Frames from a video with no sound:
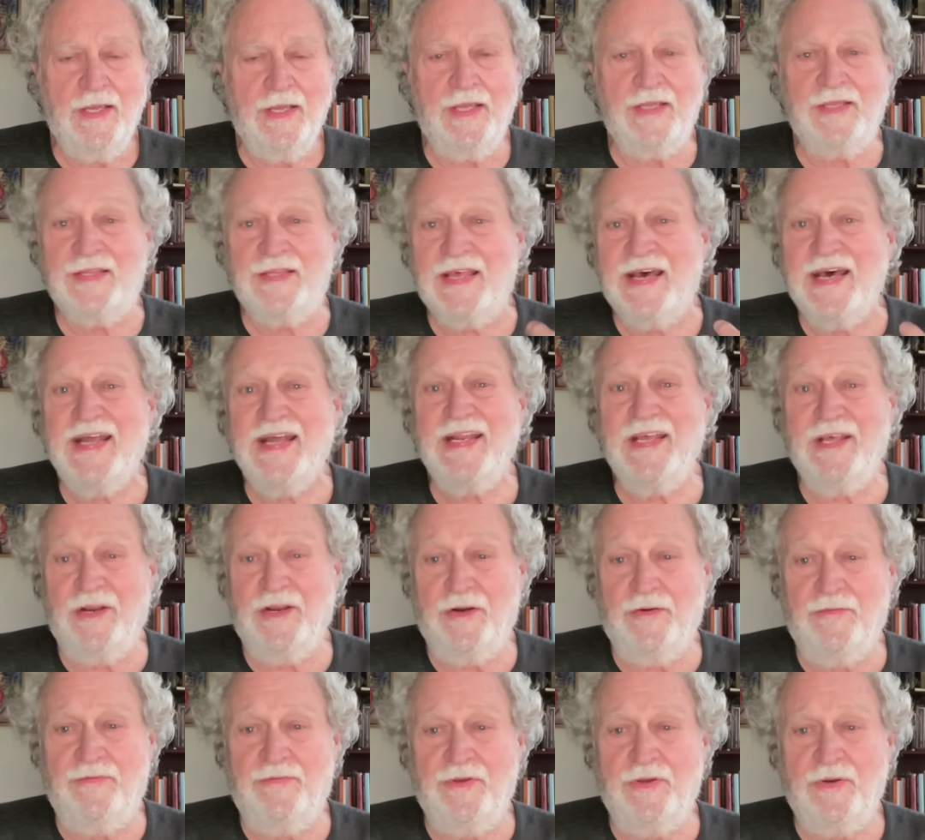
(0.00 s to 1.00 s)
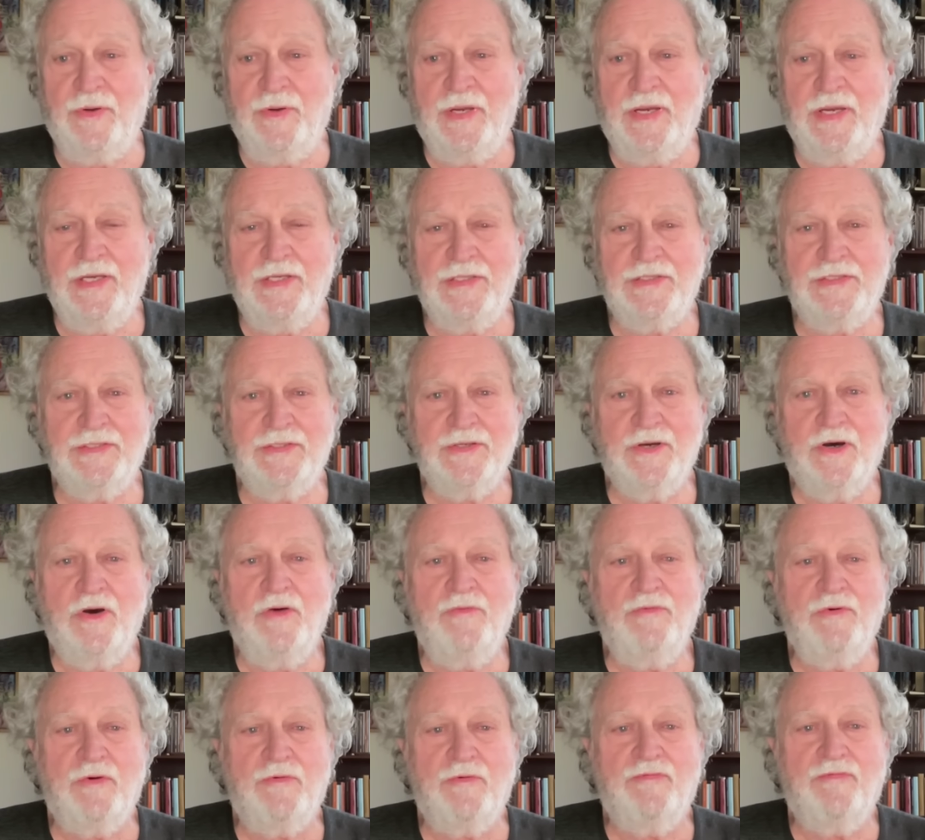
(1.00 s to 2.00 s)
And that interview has
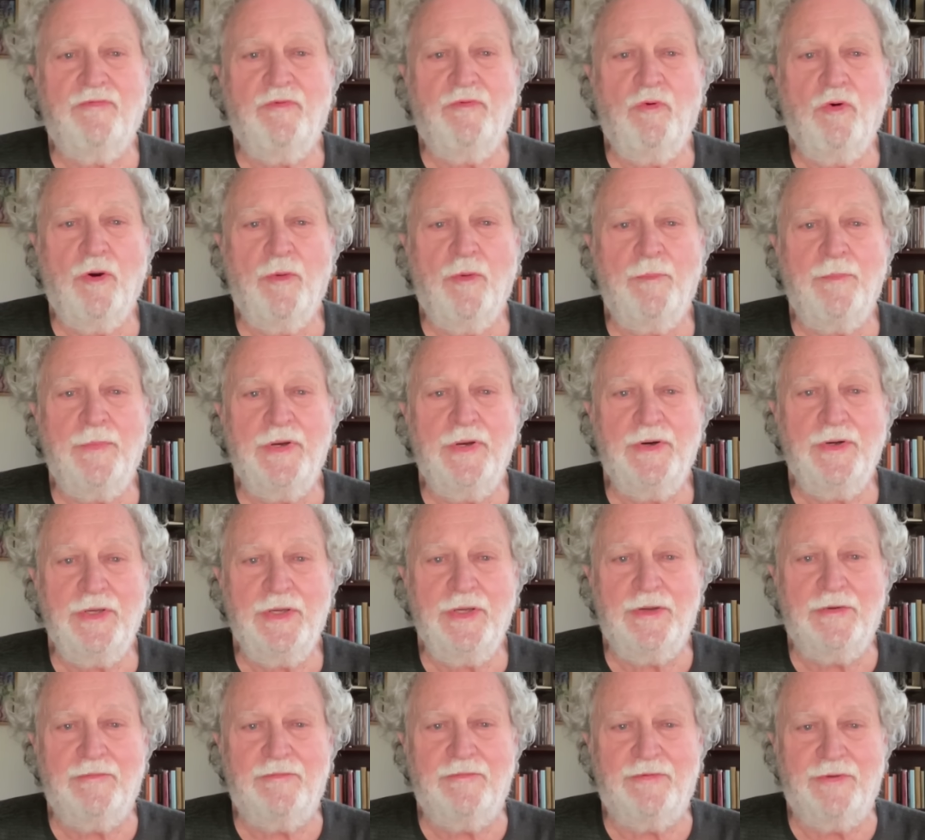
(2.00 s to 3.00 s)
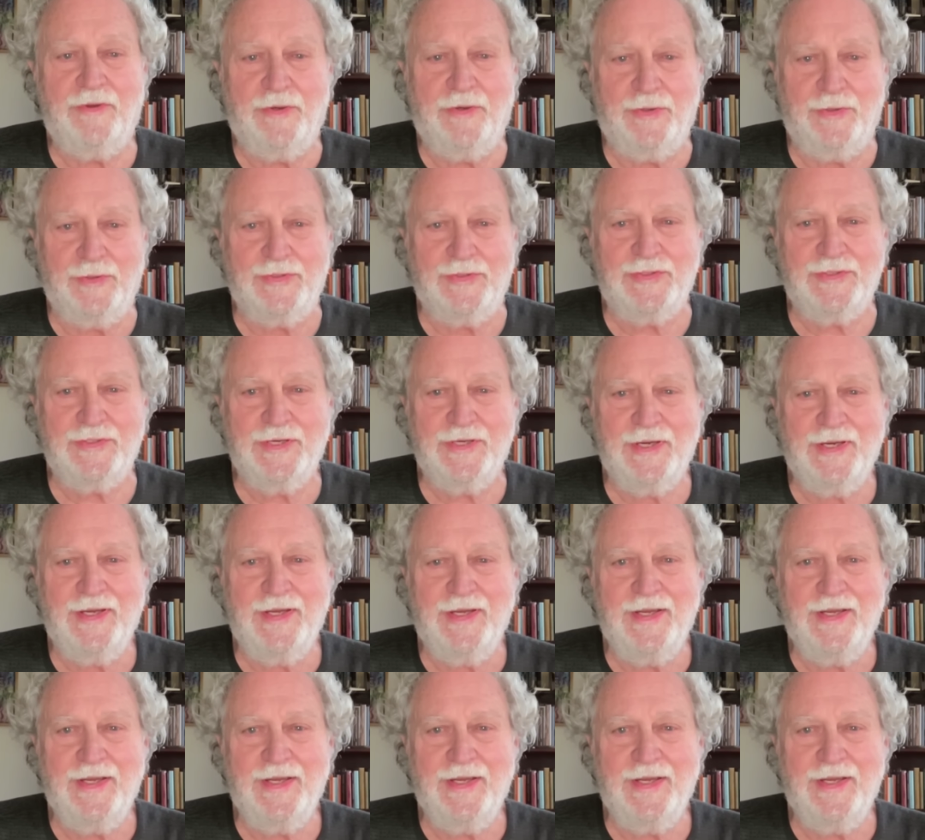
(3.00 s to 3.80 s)
over 4 million views.